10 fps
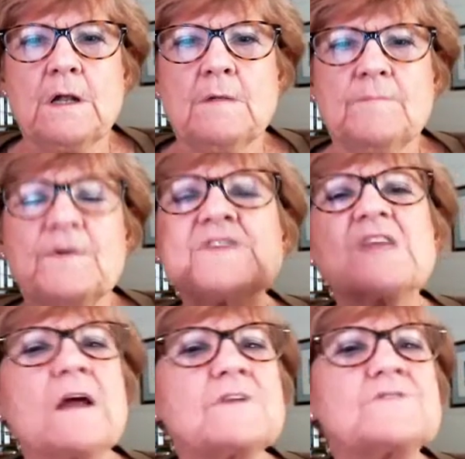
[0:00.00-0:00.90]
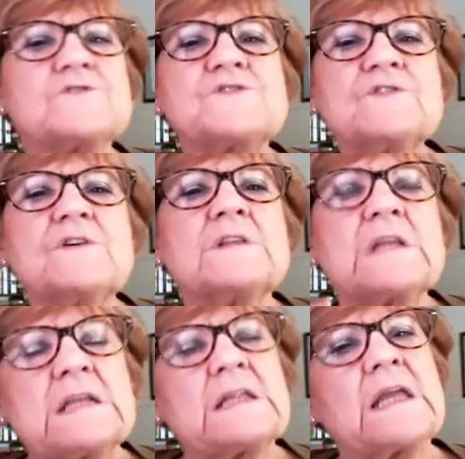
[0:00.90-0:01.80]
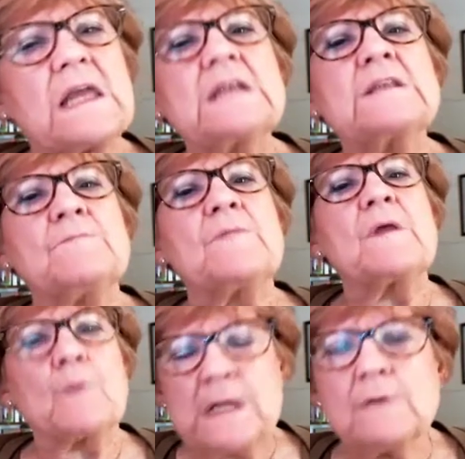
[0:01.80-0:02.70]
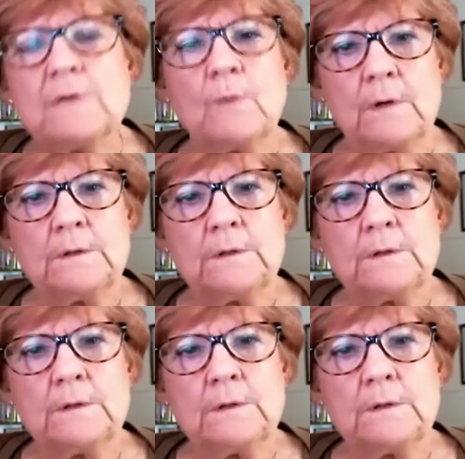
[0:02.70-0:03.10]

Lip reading: because they understood that in the kingdom they were equal.